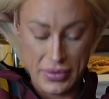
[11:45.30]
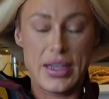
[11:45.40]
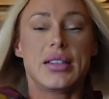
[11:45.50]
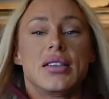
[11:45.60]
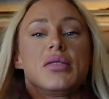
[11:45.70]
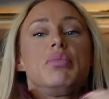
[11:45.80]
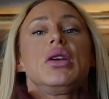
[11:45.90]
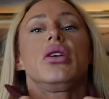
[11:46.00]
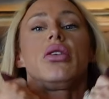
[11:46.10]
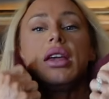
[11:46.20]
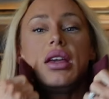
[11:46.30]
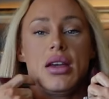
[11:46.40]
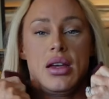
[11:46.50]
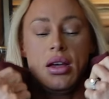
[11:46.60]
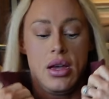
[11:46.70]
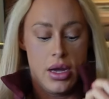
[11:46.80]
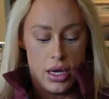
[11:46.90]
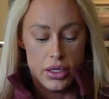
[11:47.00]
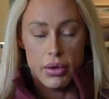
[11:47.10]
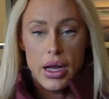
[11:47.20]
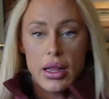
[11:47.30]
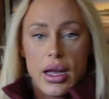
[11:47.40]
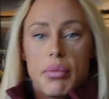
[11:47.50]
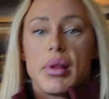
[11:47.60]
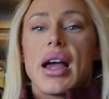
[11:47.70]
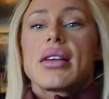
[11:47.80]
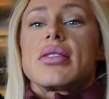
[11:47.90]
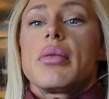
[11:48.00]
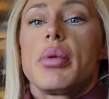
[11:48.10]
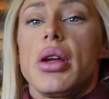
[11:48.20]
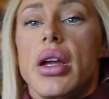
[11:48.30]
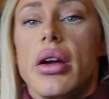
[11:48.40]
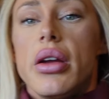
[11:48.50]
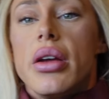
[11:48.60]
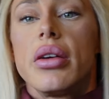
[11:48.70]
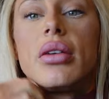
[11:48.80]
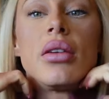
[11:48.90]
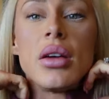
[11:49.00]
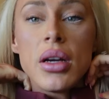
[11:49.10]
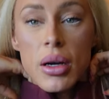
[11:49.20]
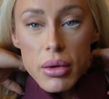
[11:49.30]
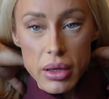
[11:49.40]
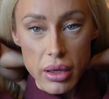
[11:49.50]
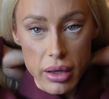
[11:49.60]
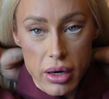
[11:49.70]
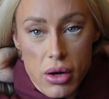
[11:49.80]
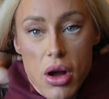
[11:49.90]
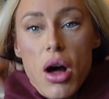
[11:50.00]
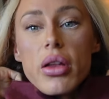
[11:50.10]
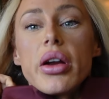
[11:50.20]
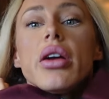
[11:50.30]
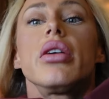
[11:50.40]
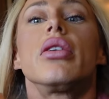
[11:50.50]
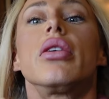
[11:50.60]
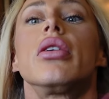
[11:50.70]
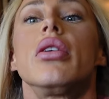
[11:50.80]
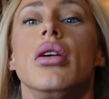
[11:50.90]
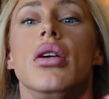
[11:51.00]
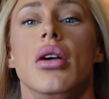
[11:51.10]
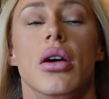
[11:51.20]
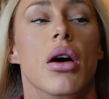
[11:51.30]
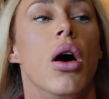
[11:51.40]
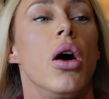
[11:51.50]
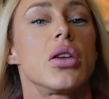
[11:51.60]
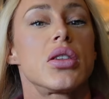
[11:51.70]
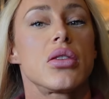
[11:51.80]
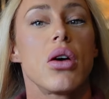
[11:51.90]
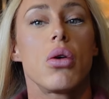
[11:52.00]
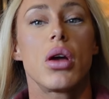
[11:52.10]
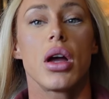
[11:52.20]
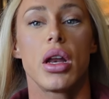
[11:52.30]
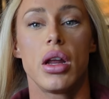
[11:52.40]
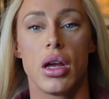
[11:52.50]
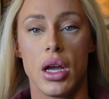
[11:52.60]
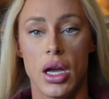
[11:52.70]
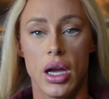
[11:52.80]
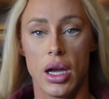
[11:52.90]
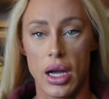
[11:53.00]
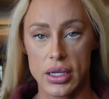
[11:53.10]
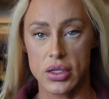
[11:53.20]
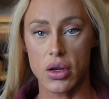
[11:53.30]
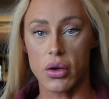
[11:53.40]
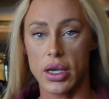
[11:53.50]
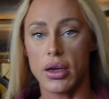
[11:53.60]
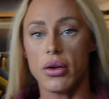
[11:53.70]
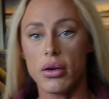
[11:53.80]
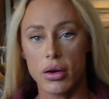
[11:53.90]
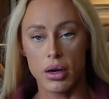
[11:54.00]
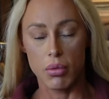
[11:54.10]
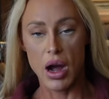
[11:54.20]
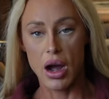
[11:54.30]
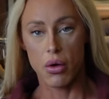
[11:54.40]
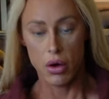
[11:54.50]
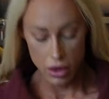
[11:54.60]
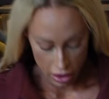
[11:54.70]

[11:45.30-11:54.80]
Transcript: This is beauty. So we got, like, a black zipper here with a little collar. Oh, it's so good. It's so cute. Wow.